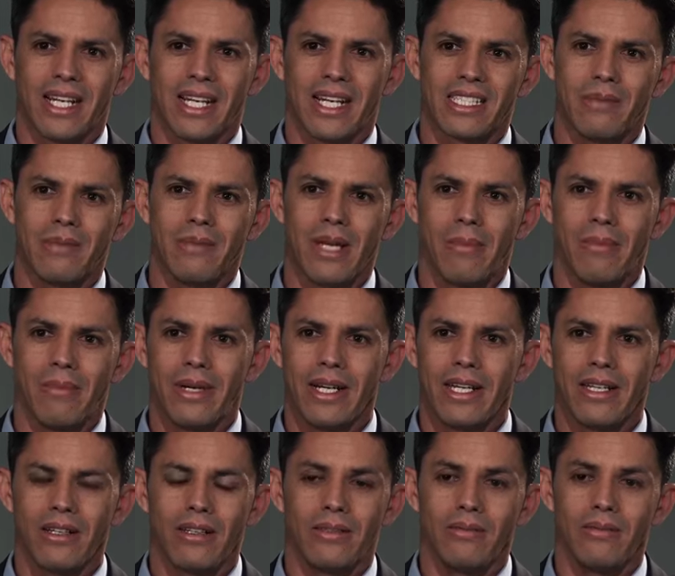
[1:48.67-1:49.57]
house
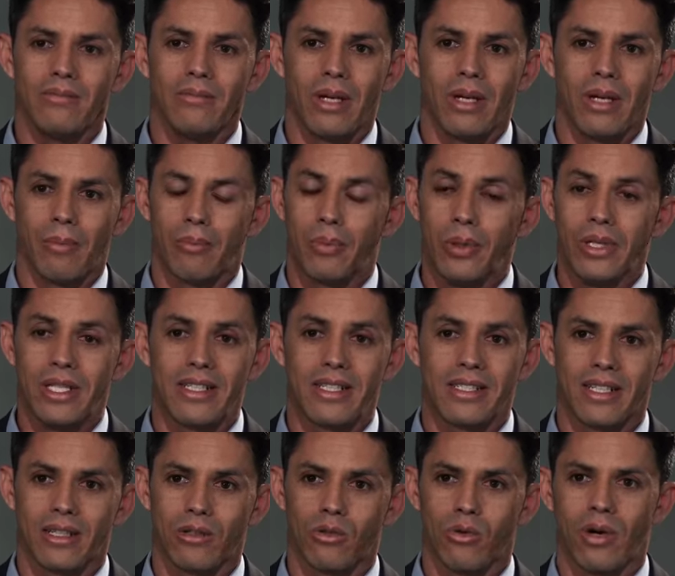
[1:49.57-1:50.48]
and the police
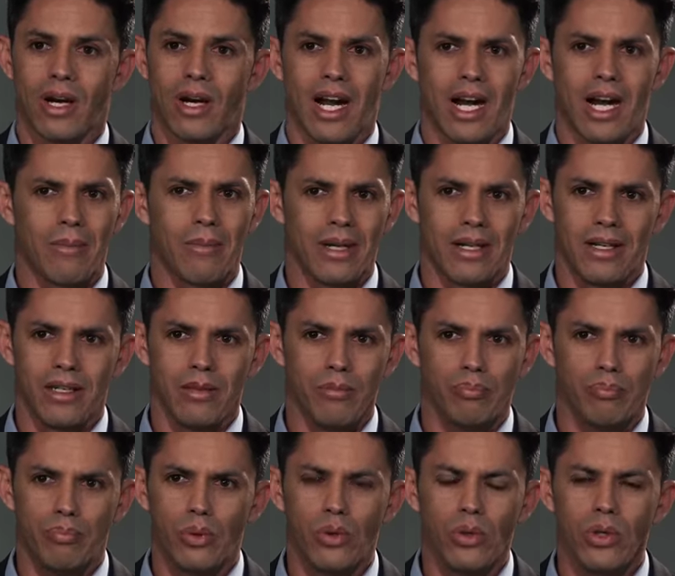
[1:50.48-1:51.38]
followed me,
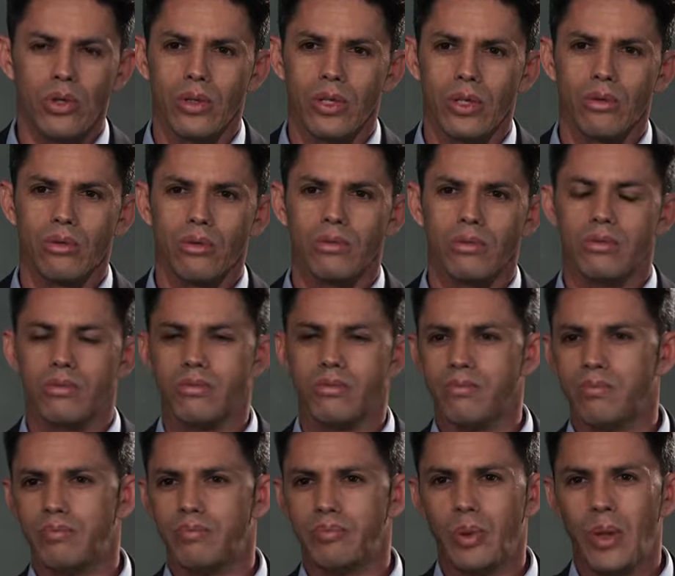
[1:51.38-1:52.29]
armed with guns.
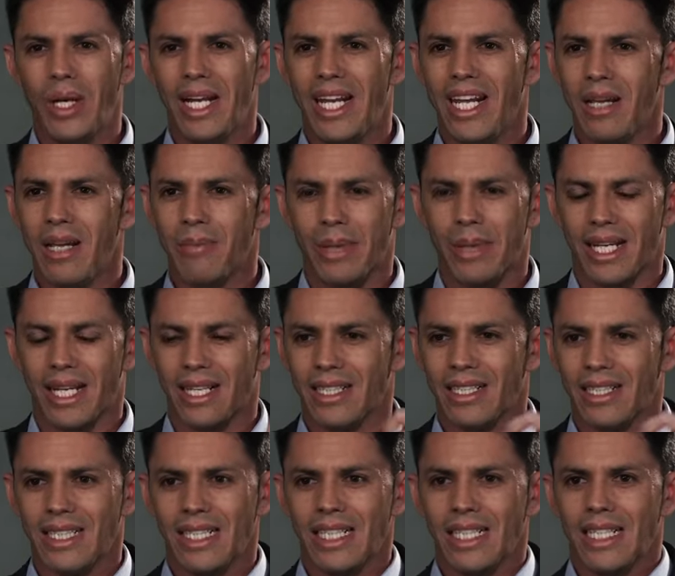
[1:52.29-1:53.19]
I jumped
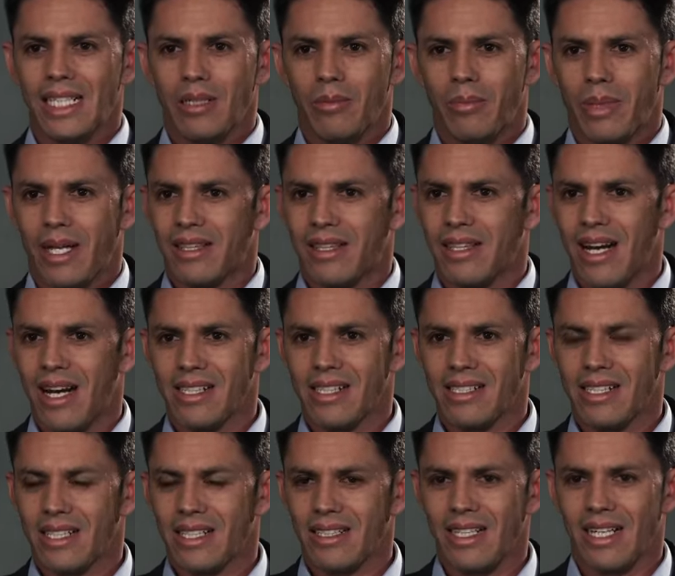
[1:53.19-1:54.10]
out the back of the house,
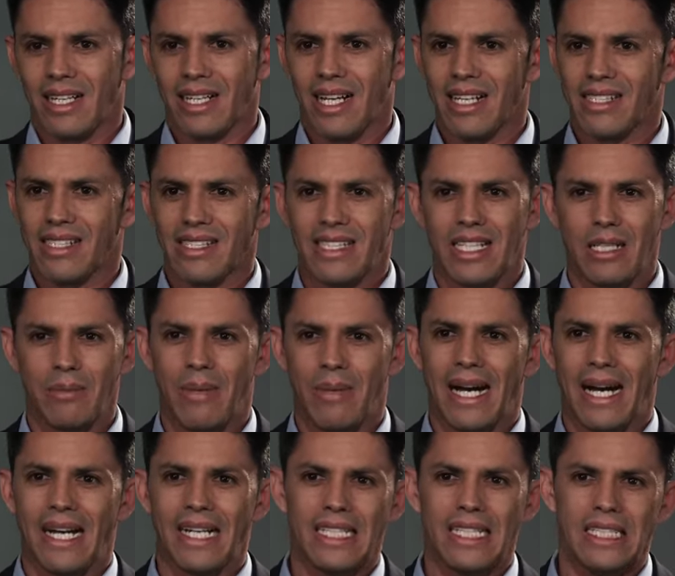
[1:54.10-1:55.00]
down a
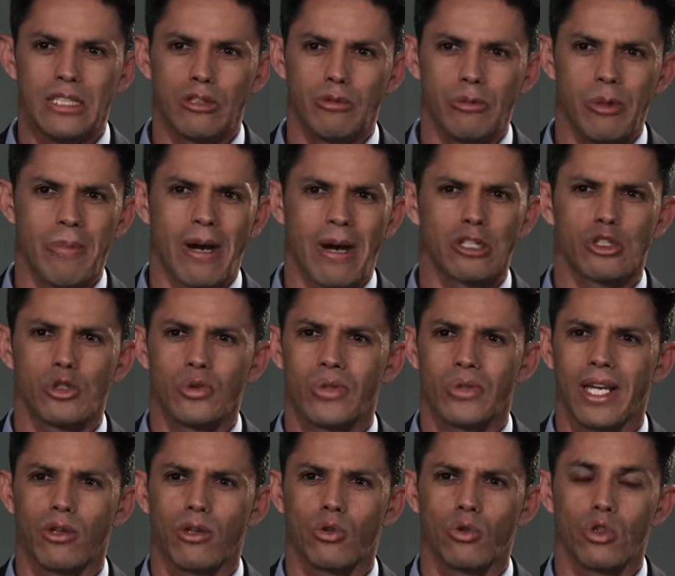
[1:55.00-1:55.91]
ravine. I was
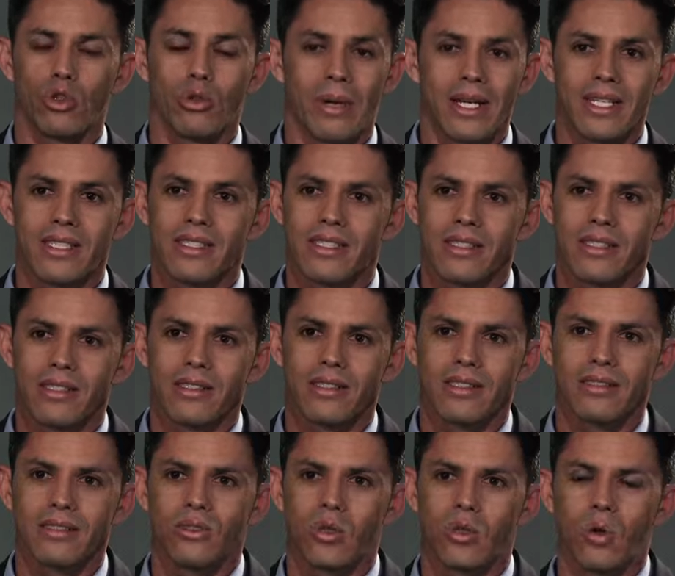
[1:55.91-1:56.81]
badly injured,
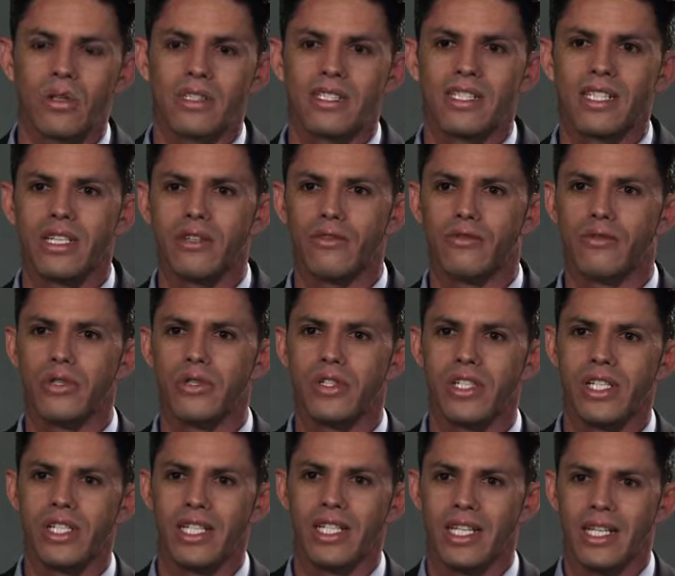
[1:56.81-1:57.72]
but I managed to
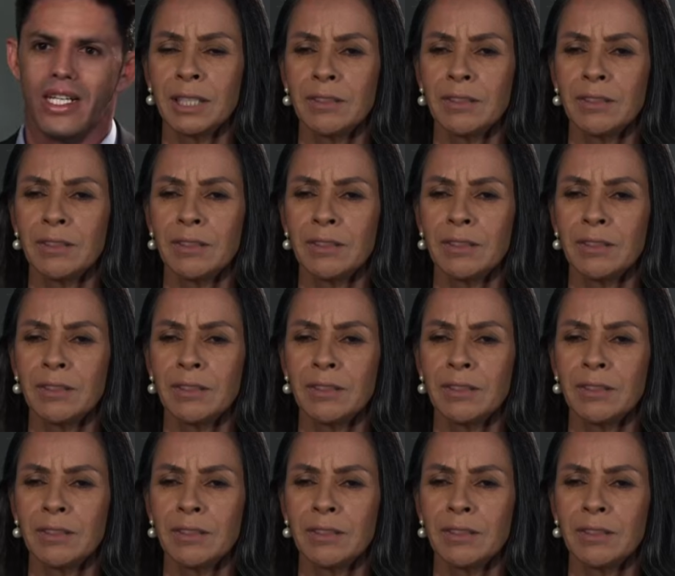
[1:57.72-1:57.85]
escape.